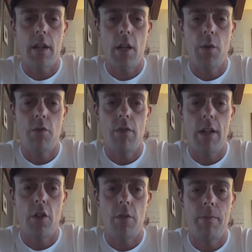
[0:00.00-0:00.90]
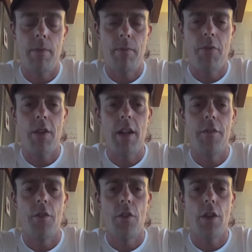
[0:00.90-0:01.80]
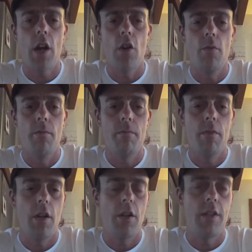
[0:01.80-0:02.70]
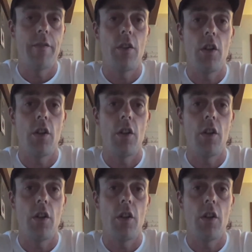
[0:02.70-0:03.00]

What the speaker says: I always rig up 3 or 4 at home, different